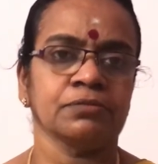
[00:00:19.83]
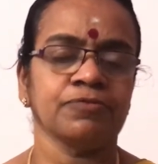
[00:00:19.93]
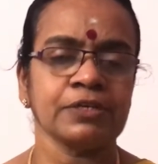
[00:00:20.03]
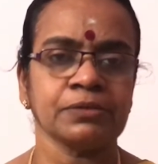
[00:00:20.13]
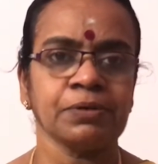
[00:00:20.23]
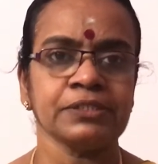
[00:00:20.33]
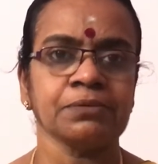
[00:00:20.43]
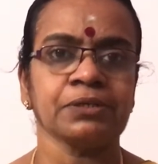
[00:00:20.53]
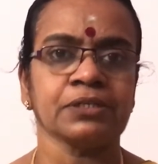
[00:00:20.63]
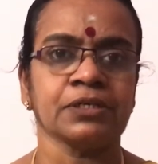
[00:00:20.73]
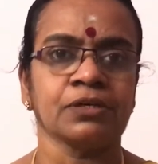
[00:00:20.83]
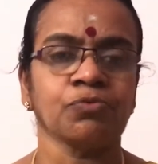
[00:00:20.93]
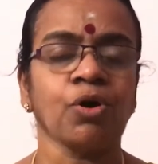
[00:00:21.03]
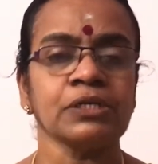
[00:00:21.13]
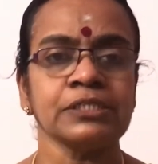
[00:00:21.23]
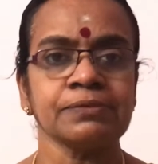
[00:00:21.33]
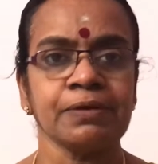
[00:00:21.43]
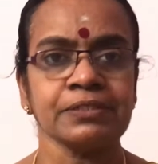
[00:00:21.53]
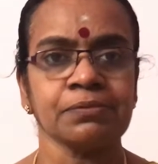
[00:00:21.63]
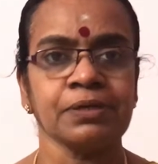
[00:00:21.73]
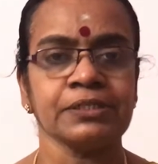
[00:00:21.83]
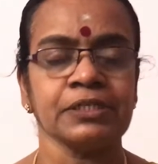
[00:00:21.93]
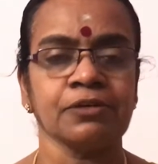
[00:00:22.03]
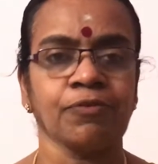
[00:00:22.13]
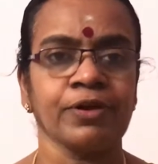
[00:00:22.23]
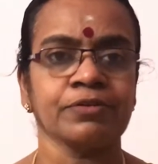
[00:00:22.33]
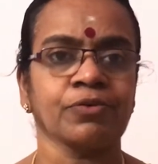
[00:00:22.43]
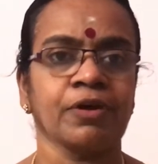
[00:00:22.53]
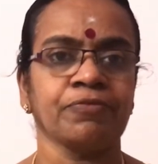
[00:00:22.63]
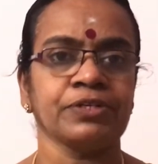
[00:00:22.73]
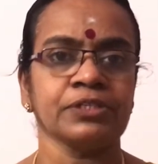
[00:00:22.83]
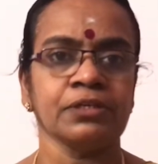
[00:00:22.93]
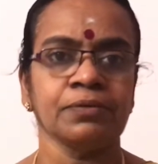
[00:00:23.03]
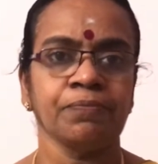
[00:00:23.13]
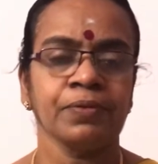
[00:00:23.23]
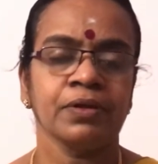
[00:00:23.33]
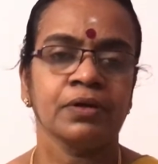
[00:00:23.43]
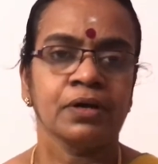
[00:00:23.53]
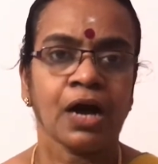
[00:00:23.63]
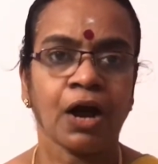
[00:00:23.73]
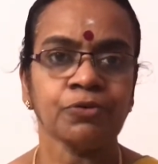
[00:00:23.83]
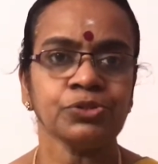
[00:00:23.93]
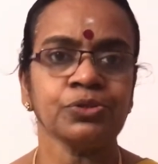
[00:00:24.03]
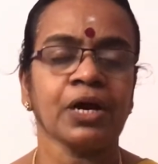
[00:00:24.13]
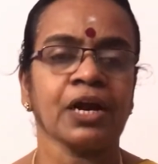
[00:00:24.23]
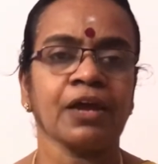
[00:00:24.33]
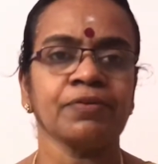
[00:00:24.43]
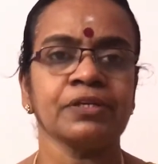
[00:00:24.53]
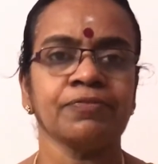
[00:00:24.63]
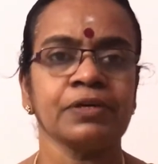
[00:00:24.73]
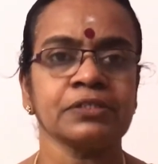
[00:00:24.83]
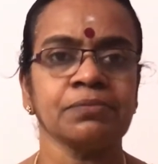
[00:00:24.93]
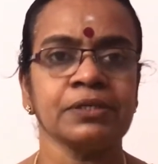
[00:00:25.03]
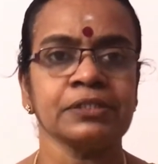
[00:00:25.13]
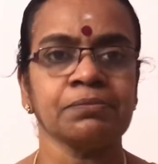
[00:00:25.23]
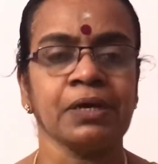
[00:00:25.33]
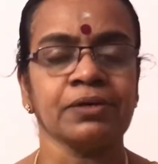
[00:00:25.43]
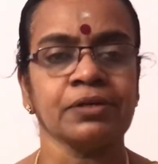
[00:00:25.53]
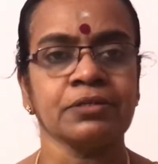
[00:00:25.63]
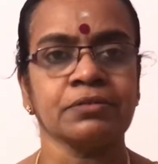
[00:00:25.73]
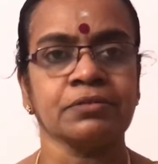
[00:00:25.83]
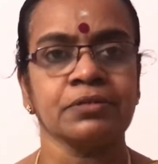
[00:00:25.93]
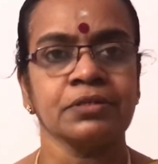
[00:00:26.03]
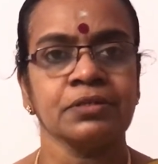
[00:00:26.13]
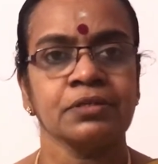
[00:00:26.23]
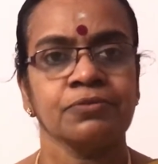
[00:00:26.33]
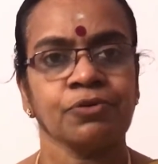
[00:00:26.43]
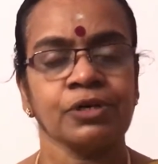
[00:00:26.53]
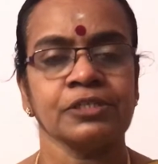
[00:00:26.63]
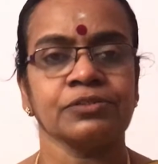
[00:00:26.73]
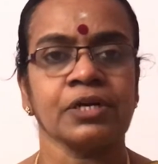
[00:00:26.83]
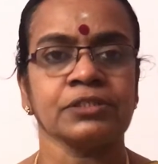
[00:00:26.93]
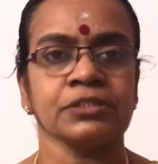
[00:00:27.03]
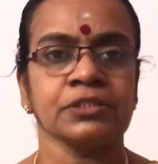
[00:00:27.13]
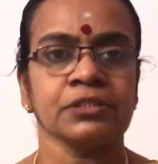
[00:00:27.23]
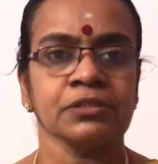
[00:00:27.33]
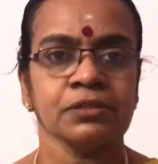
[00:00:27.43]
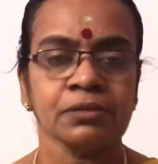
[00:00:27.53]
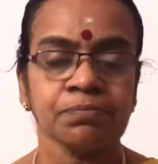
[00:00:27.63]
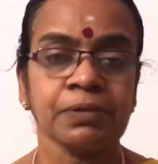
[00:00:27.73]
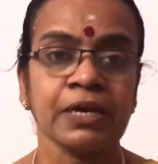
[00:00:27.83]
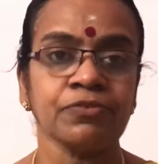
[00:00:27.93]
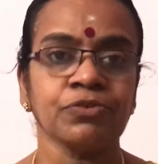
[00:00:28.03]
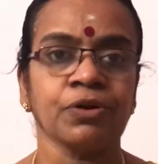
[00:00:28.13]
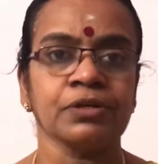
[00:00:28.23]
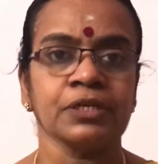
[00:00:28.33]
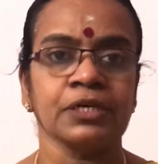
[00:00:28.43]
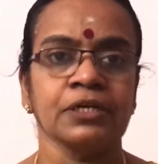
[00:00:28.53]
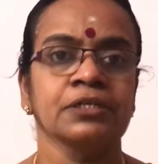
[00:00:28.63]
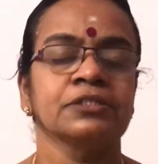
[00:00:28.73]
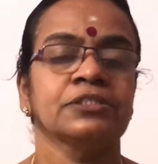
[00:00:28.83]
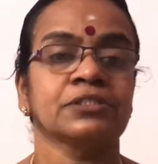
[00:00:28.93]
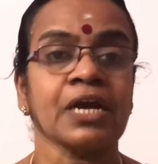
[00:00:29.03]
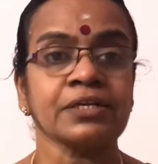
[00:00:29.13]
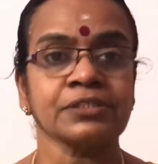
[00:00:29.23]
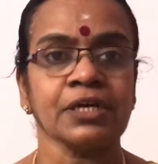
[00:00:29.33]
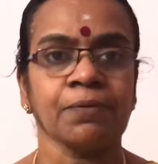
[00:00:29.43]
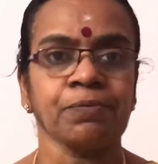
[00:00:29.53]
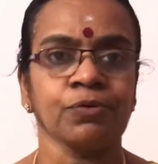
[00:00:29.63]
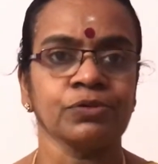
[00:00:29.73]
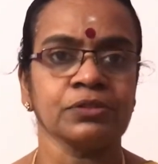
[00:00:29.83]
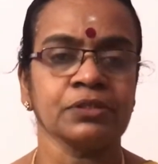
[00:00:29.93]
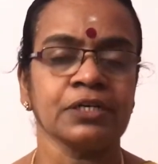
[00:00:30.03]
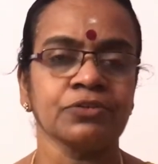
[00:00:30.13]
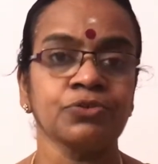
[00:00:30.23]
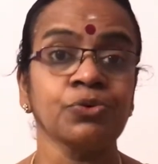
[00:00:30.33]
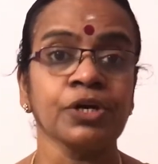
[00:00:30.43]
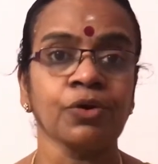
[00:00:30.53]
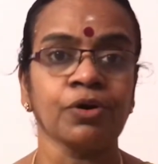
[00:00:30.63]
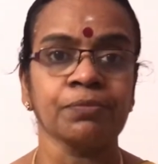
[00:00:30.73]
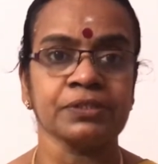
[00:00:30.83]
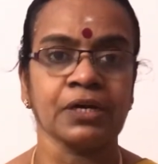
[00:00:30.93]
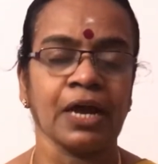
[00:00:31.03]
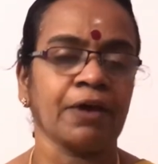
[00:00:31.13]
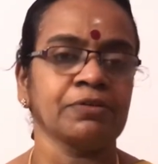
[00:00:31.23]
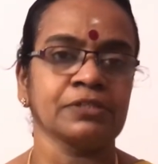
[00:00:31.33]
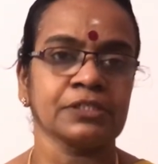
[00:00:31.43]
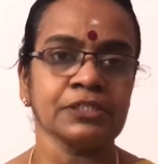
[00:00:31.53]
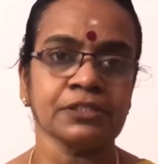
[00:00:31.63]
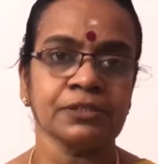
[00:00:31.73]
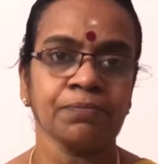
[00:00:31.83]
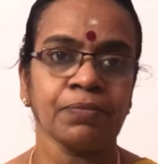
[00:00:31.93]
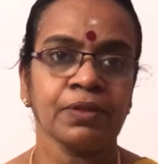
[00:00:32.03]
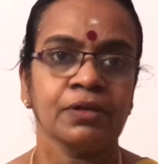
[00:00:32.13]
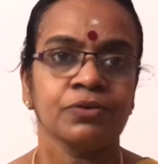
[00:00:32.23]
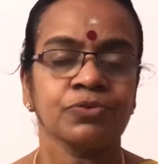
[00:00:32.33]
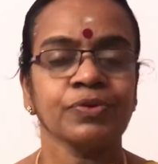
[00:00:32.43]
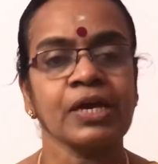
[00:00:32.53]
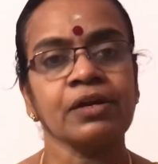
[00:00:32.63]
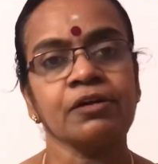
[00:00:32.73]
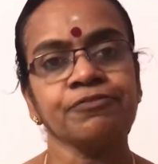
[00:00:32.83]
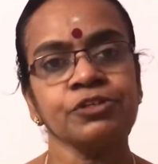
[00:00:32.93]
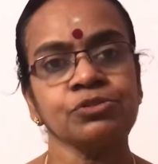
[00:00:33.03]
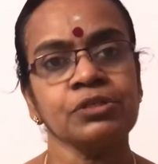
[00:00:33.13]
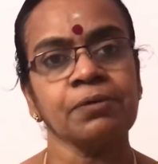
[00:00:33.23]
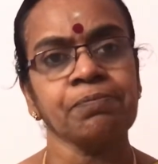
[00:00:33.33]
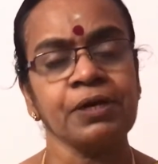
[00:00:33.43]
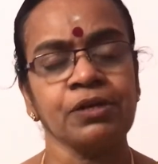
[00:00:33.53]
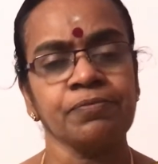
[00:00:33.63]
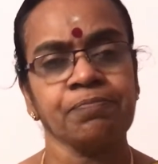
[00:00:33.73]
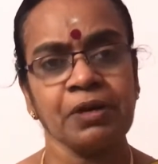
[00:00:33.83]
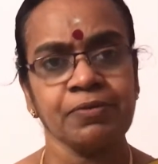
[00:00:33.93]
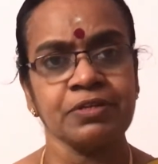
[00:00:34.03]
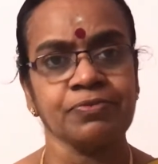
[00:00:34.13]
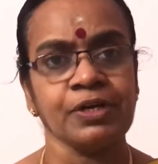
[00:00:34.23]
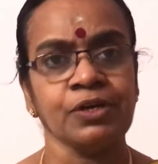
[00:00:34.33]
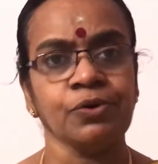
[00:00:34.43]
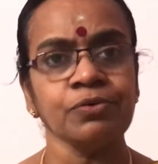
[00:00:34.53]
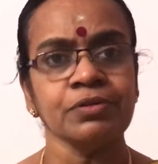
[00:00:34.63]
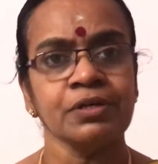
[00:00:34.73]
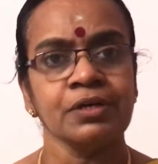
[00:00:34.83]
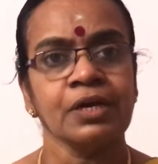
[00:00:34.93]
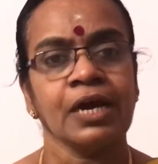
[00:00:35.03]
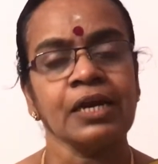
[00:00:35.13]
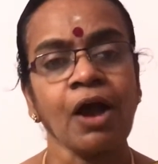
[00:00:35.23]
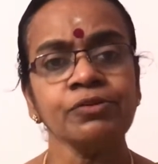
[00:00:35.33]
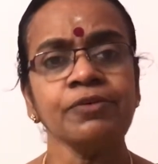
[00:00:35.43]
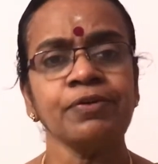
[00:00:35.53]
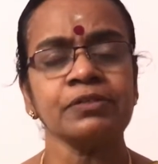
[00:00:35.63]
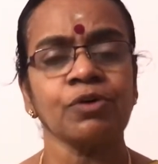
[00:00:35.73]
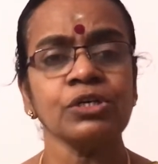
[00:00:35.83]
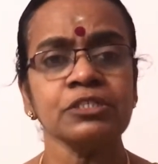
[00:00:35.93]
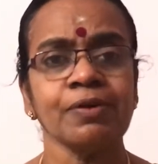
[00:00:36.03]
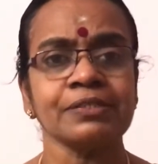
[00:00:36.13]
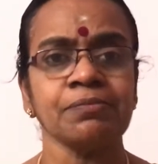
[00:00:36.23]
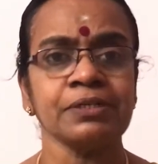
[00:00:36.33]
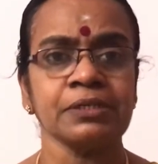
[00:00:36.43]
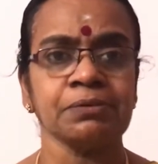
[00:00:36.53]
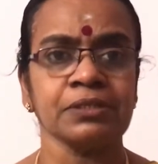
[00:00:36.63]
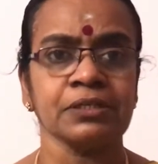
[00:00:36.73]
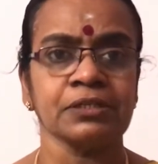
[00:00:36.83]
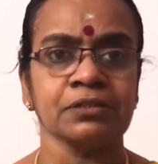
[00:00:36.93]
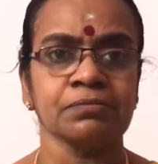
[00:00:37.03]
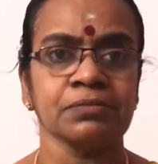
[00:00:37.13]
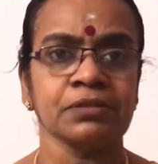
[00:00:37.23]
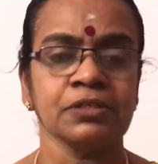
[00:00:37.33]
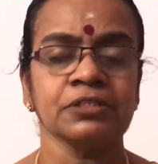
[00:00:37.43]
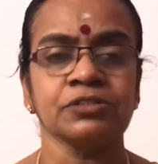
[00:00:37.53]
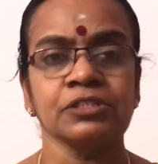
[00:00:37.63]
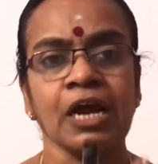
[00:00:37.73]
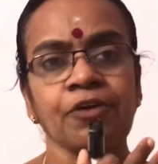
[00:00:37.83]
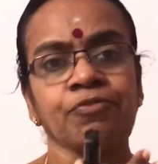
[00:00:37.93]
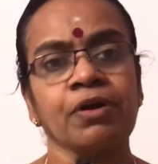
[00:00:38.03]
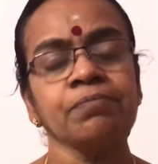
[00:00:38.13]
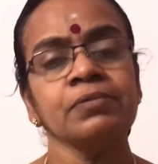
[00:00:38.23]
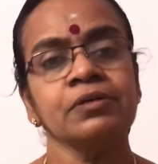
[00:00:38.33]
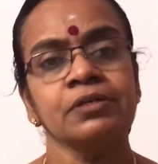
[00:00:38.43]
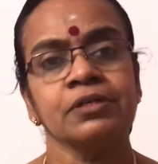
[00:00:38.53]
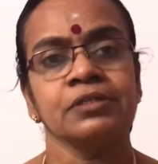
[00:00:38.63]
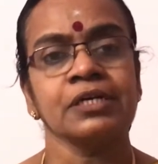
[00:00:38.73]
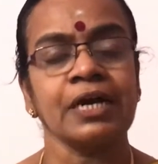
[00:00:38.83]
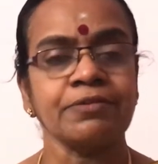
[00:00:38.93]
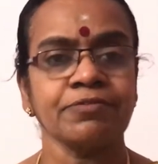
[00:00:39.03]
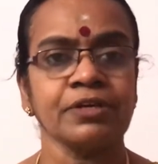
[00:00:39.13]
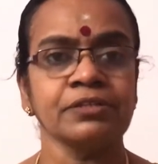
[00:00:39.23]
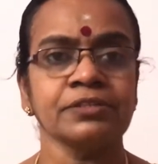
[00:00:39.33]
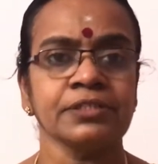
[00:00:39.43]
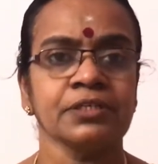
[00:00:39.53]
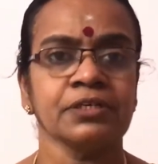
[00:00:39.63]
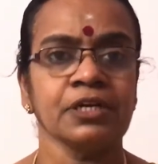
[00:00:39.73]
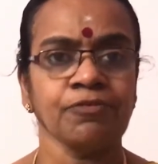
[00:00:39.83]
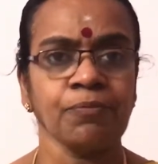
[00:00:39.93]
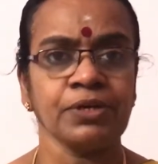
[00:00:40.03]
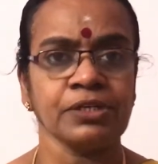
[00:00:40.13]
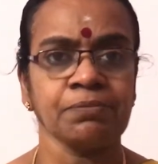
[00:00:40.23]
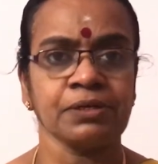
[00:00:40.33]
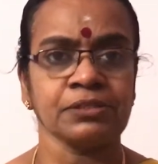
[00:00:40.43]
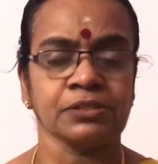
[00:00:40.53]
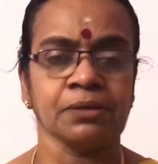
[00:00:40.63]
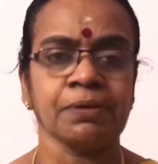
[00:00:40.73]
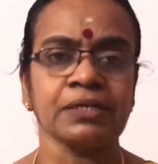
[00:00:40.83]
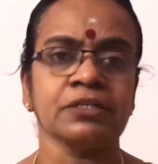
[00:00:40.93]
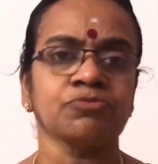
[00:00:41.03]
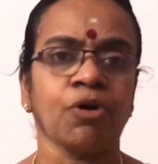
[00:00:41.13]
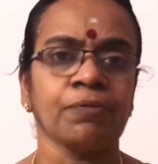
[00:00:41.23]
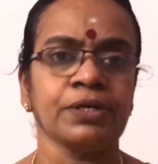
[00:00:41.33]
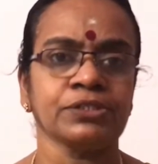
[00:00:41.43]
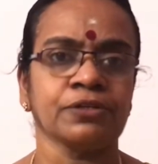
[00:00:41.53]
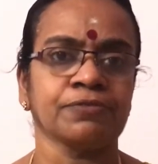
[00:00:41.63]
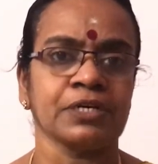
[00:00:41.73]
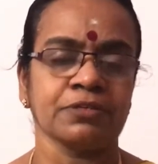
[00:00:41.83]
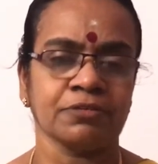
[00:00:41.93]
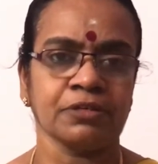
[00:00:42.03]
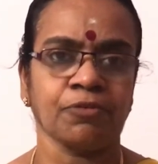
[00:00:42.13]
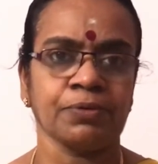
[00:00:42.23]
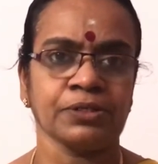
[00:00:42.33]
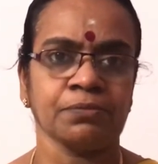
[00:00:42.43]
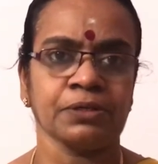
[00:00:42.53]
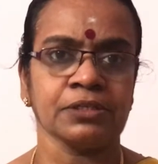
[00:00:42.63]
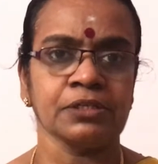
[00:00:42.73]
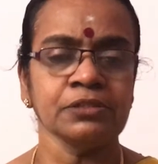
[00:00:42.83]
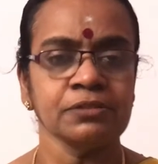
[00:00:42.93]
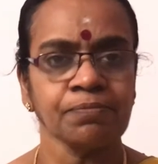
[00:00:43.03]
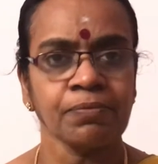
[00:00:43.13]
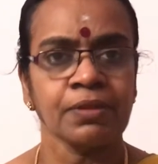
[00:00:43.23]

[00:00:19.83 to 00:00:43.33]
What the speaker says: flexibility method, what is flexibility influence coefficient, how to arrive at the flexibility matrix for a structure based on the structure approach, that is unit load method I have discussed. So we can refer to the previous videos and what is flexibility method. It is derived from the consistent deformation method. The matrix formulation of consistent deformation method is